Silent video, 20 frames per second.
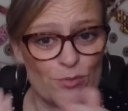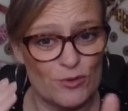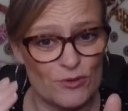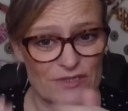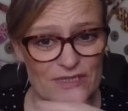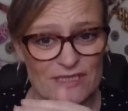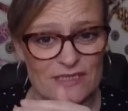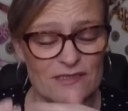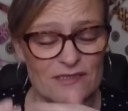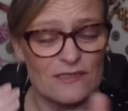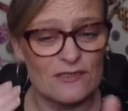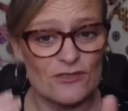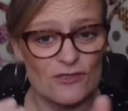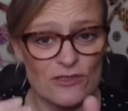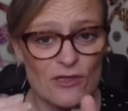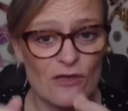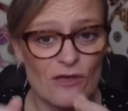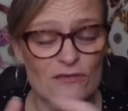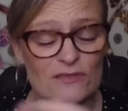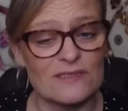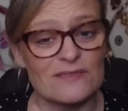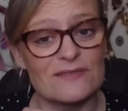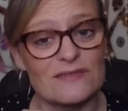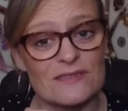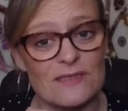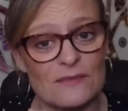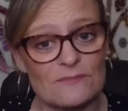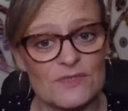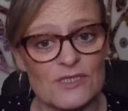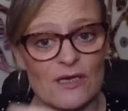booked into slots, and
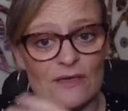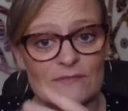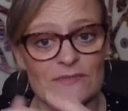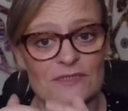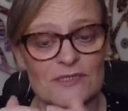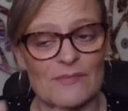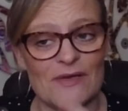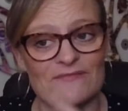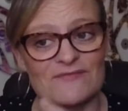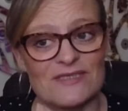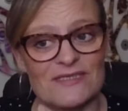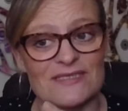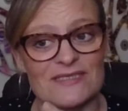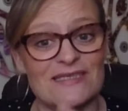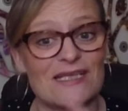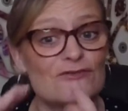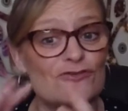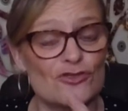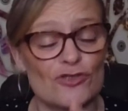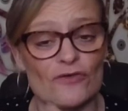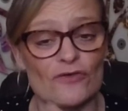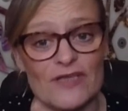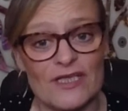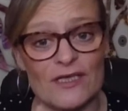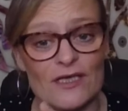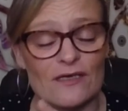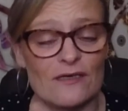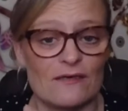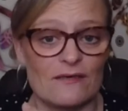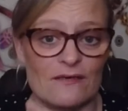sometimes I'm having to say, sorry,
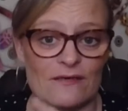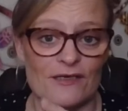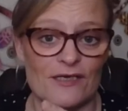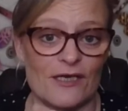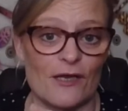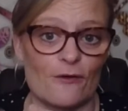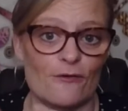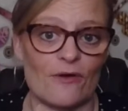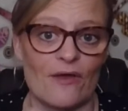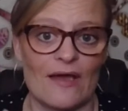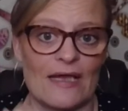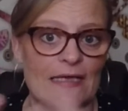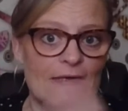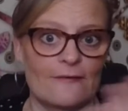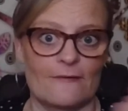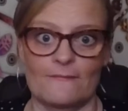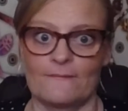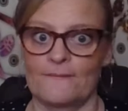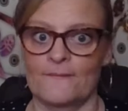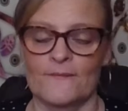can you know, like,